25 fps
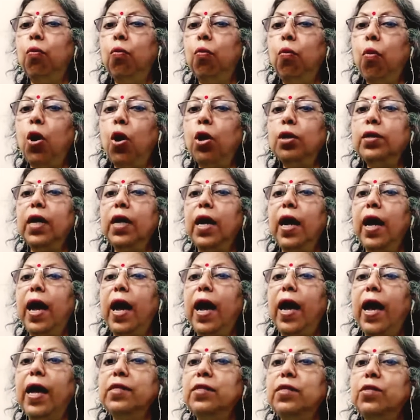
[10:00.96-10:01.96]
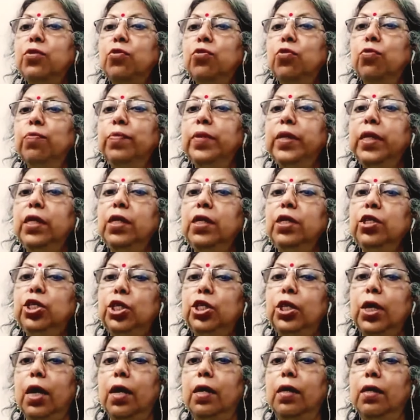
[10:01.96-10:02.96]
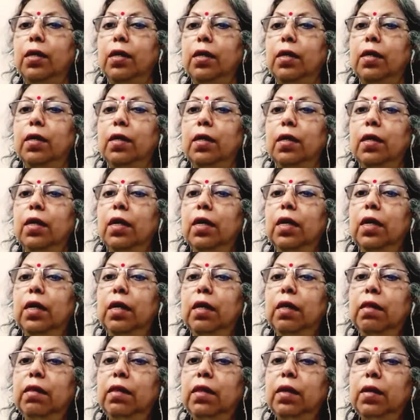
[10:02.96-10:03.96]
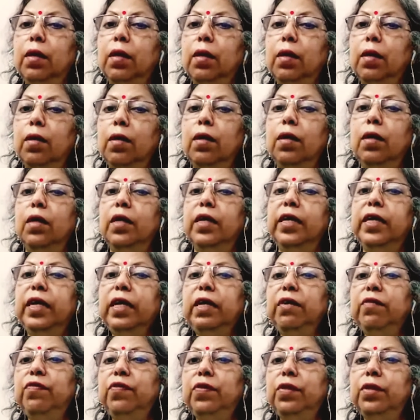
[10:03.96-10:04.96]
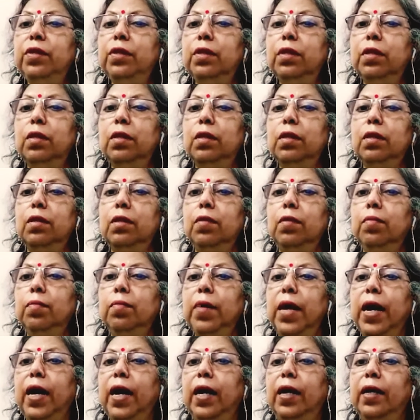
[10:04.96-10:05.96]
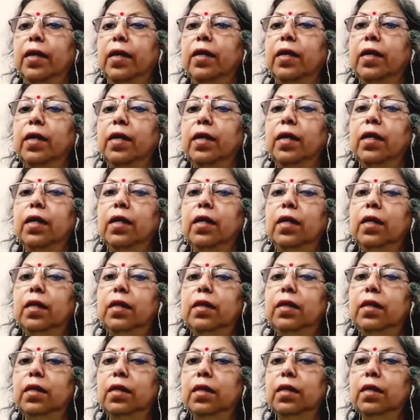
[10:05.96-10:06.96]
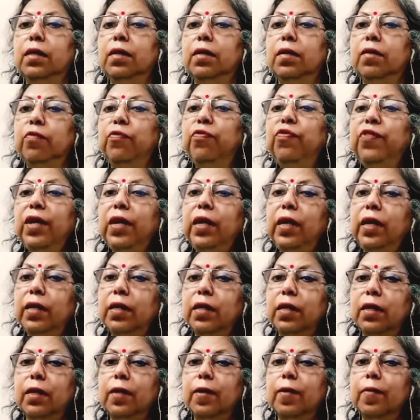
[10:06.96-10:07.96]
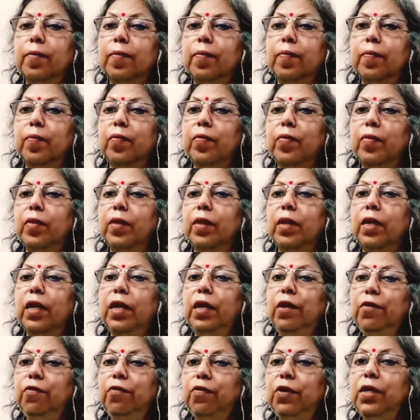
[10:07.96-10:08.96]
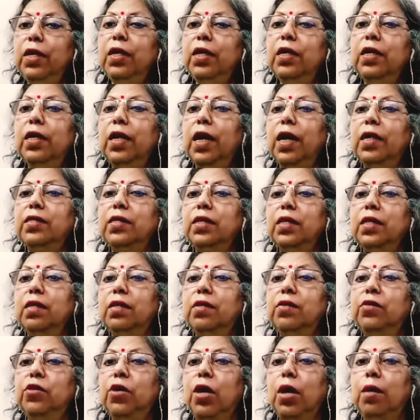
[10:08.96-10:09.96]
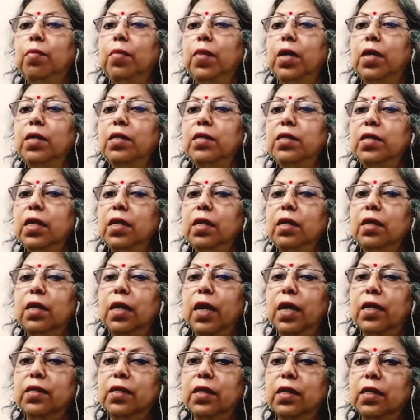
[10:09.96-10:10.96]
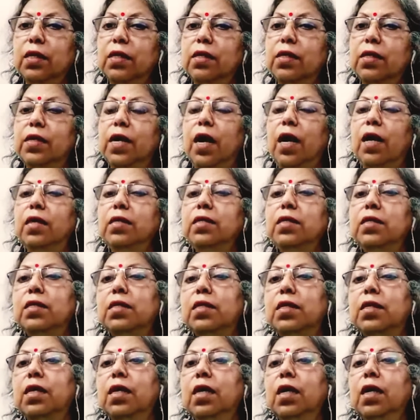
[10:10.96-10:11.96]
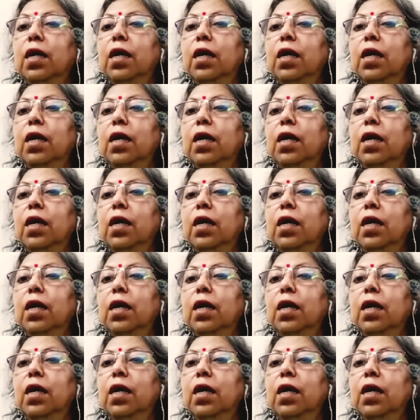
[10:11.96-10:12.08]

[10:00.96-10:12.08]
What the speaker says: what has to be shunned. The evil man, the villain, even in classical dramas, in classical dance,